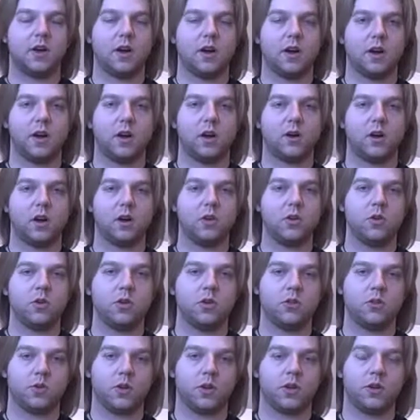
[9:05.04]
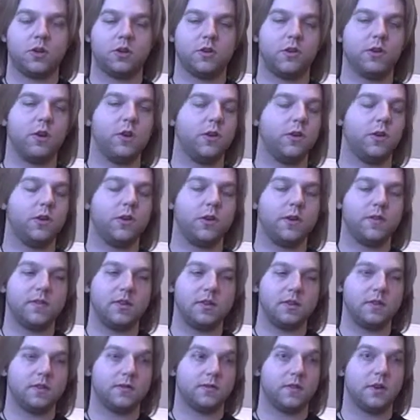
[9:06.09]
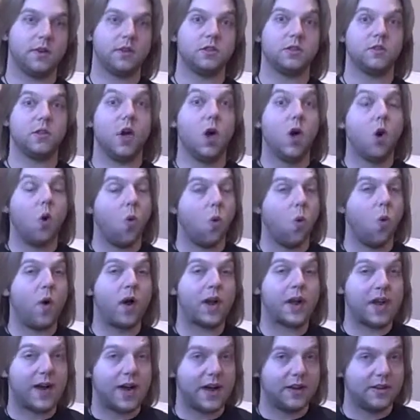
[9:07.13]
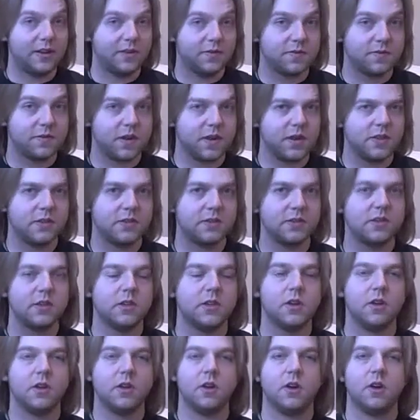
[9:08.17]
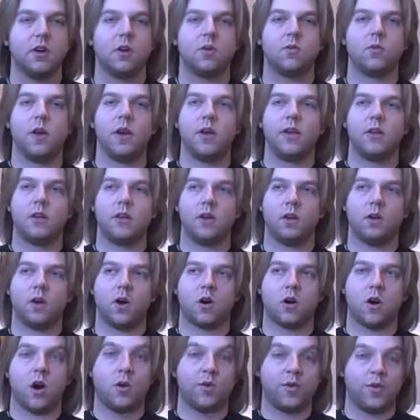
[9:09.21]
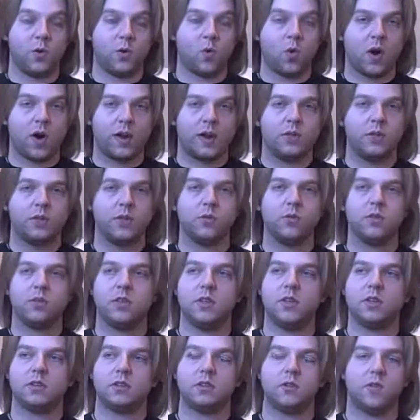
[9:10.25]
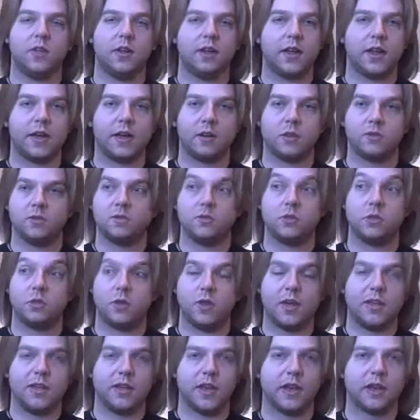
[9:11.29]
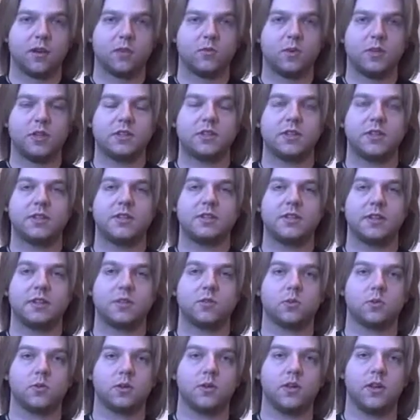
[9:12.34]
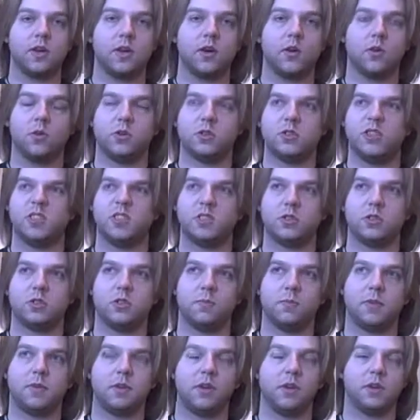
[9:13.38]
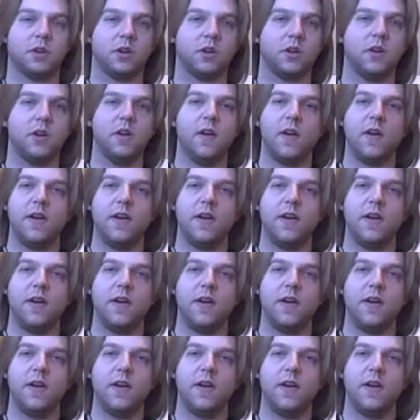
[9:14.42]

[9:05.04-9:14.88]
Are you going to drink it on your own? Or are you giving it to friends? What kind of friends? Right? Are they wine enthusiasts? Do they like Rieslings, that sort of thing? Or is this just something you're gonna